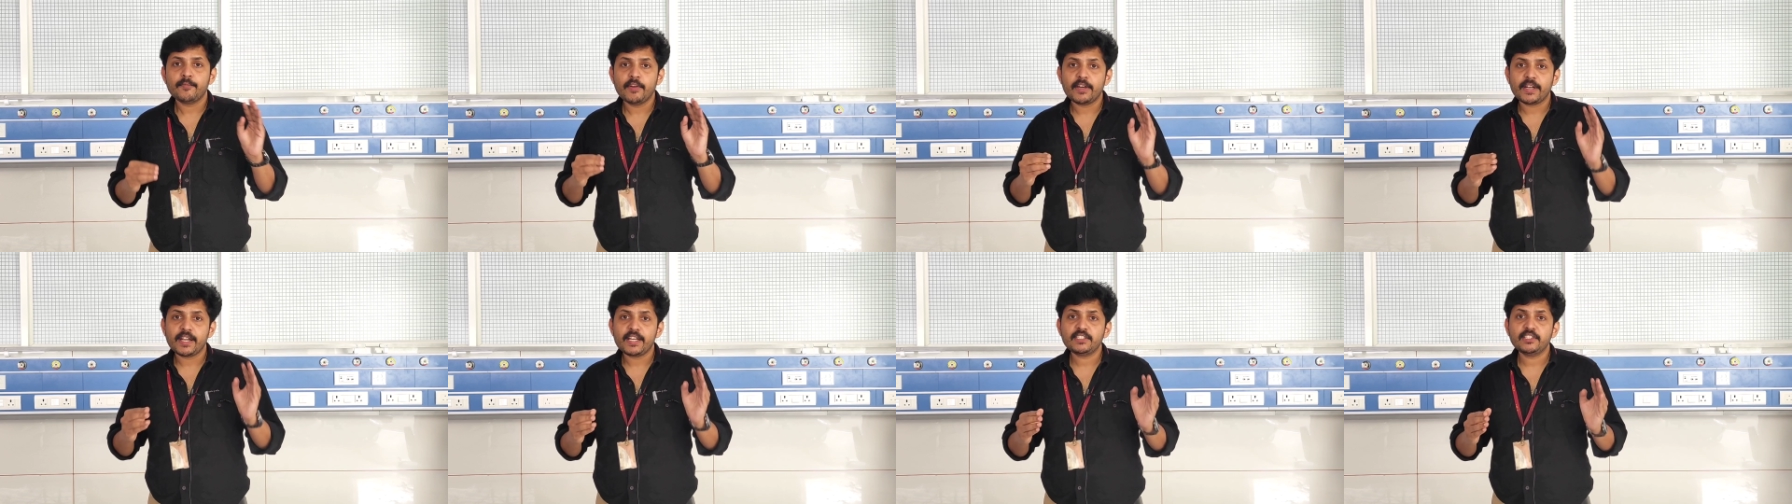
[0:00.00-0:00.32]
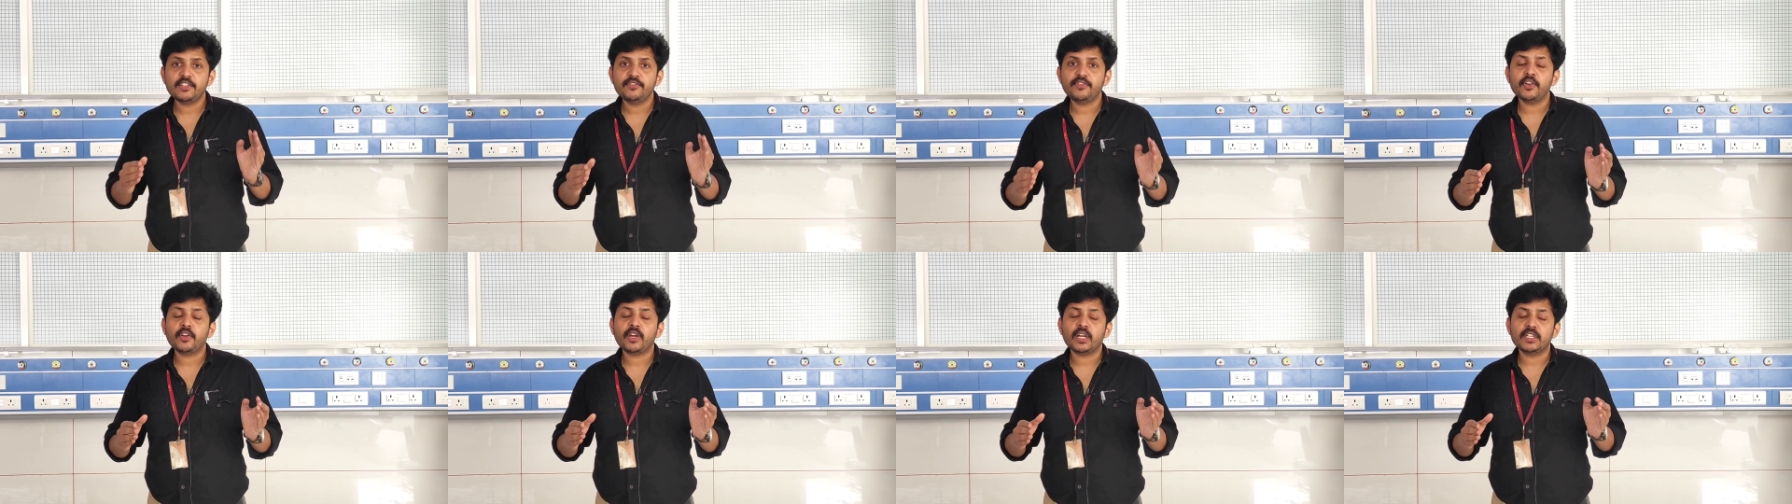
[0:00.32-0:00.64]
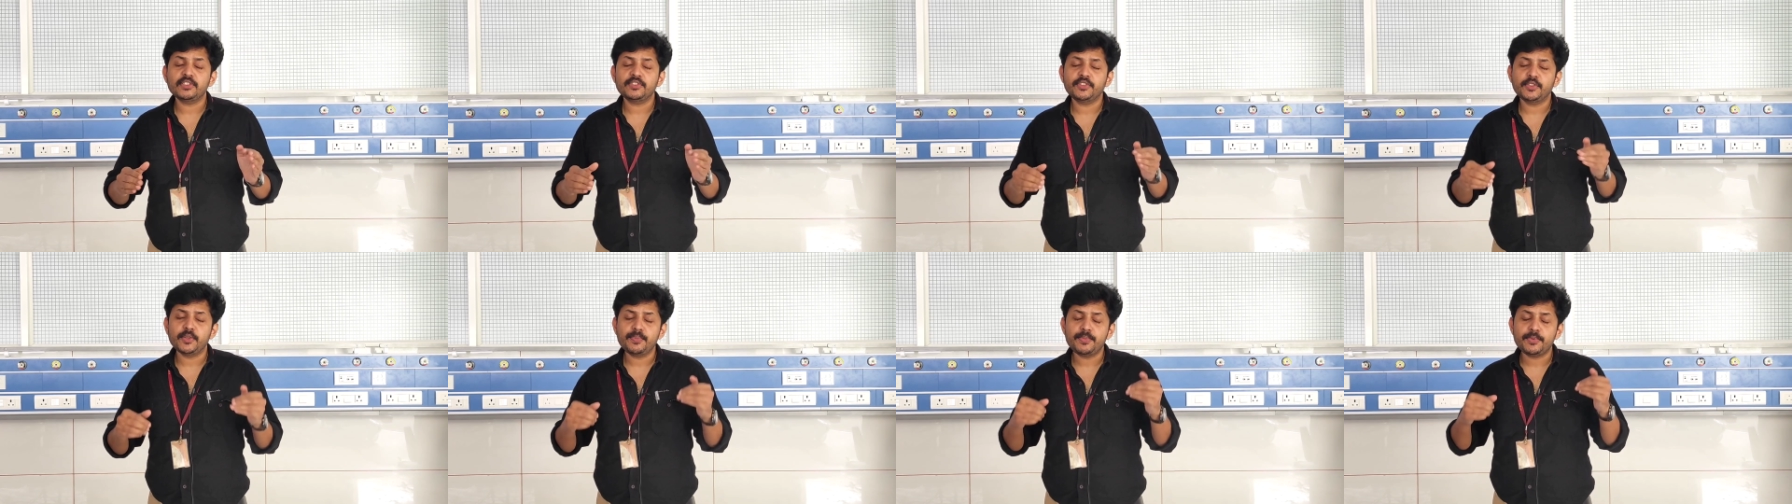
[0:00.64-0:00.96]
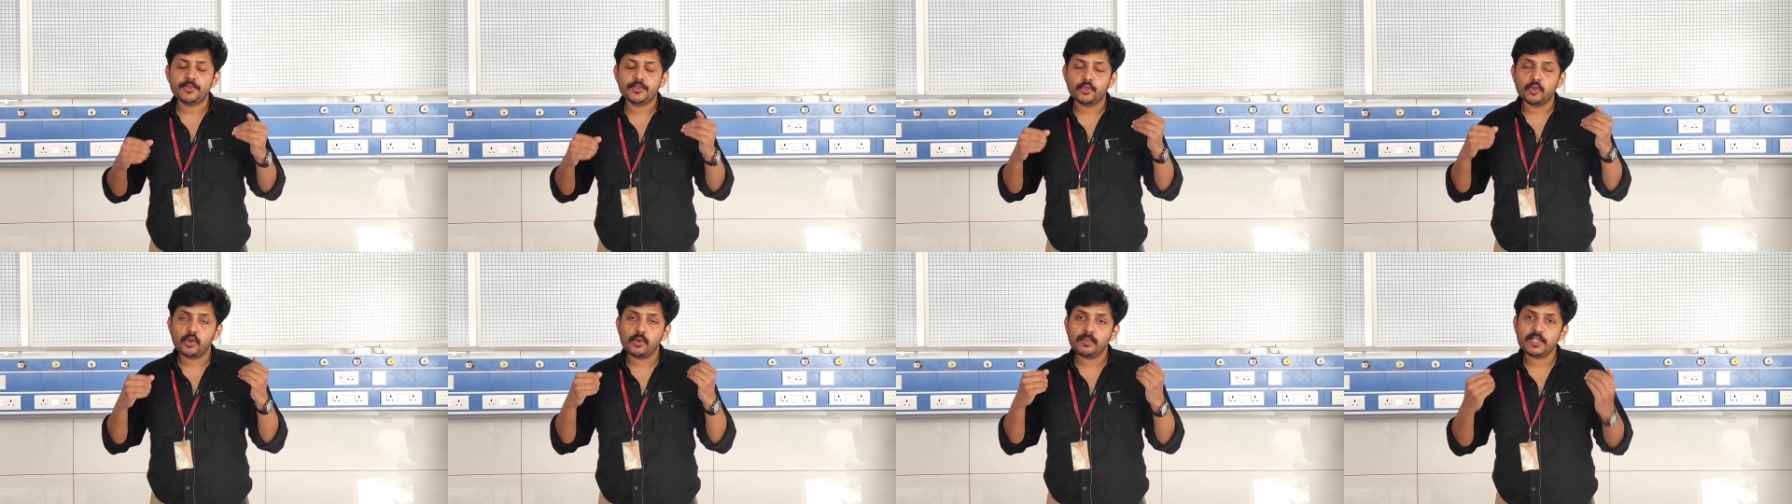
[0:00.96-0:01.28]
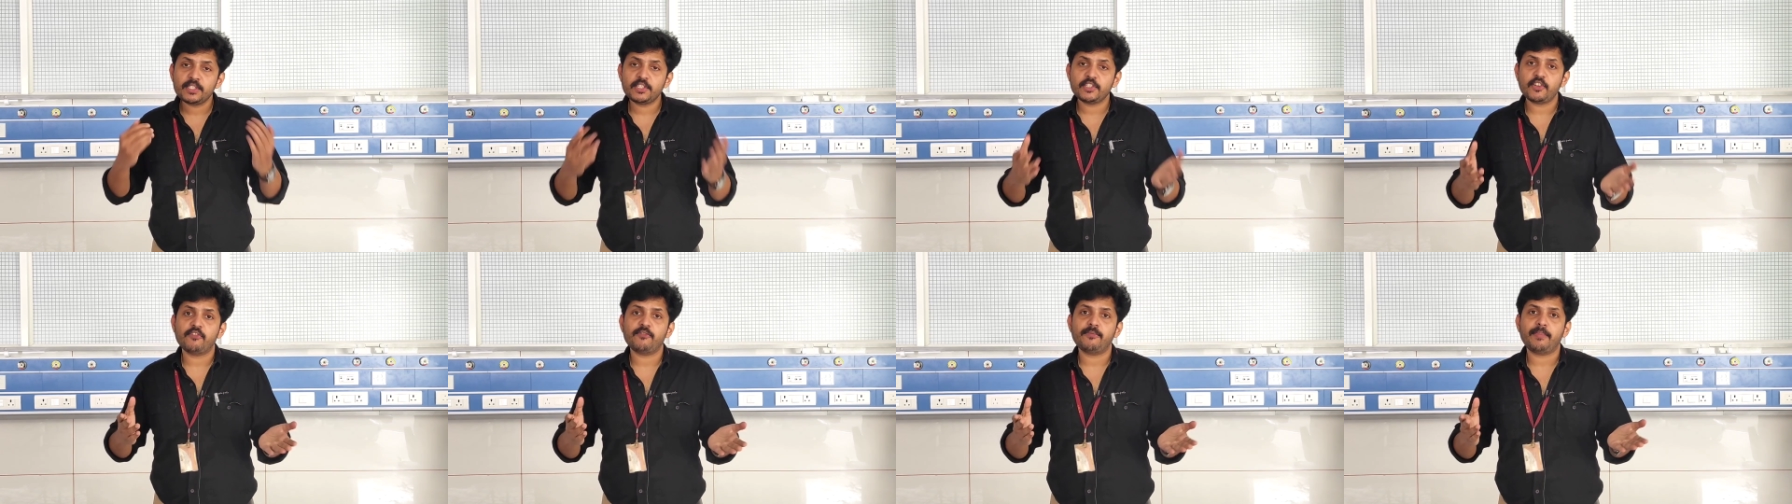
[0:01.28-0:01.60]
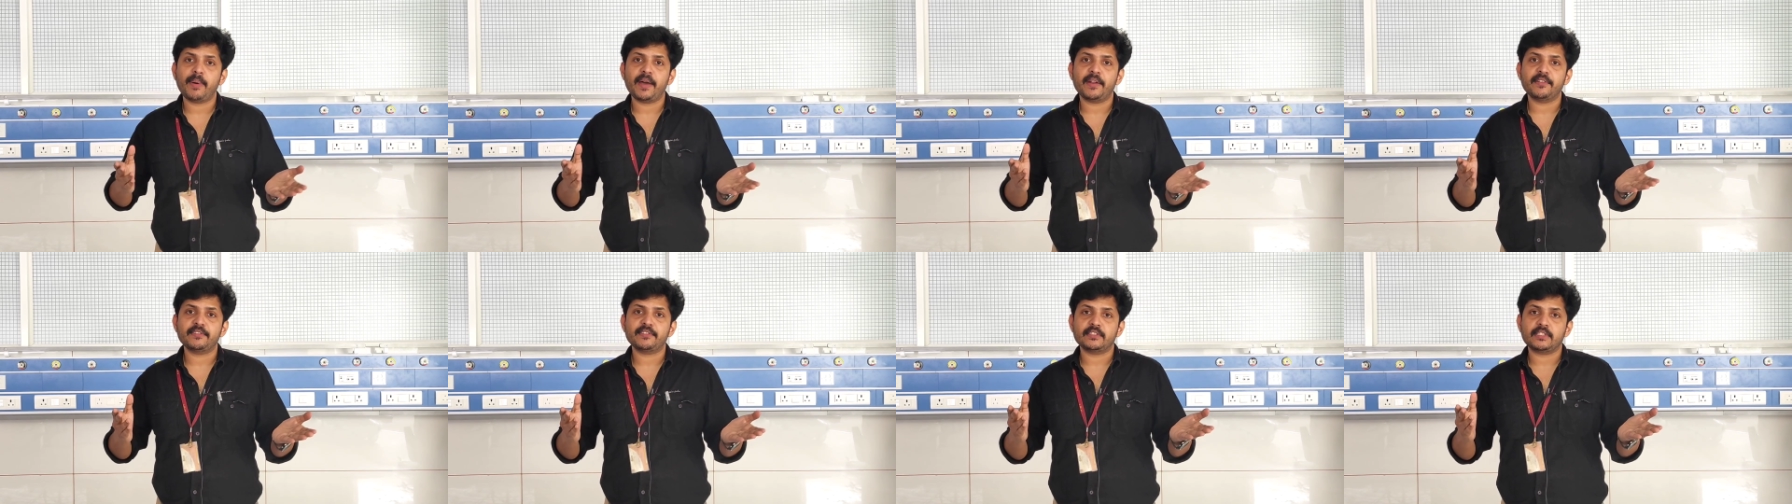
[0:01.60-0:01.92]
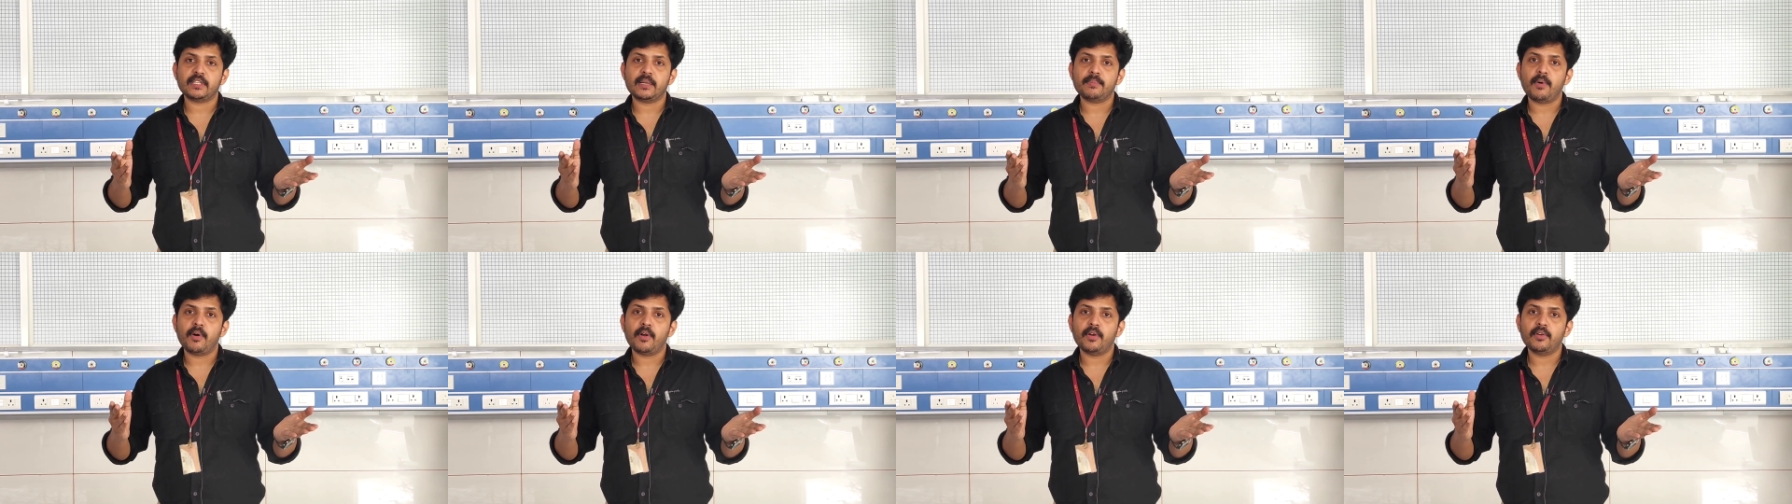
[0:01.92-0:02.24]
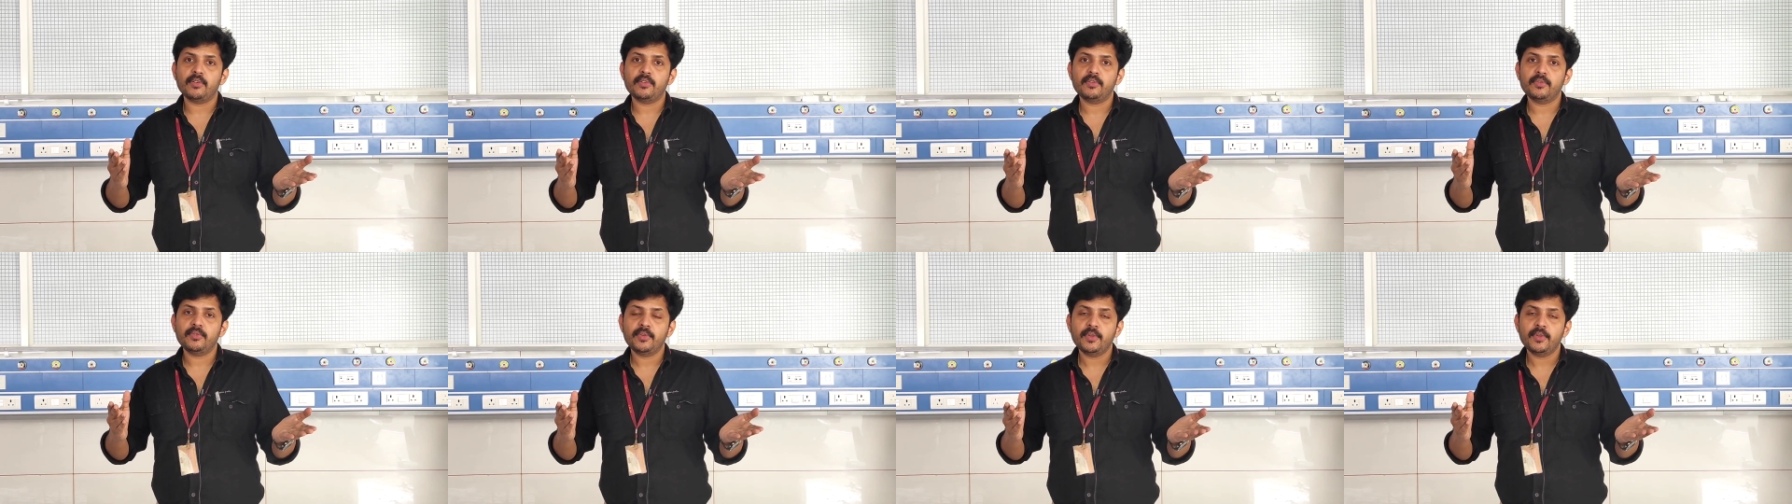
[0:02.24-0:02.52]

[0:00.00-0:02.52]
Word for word: Whereas if you consume too much of paracetamol,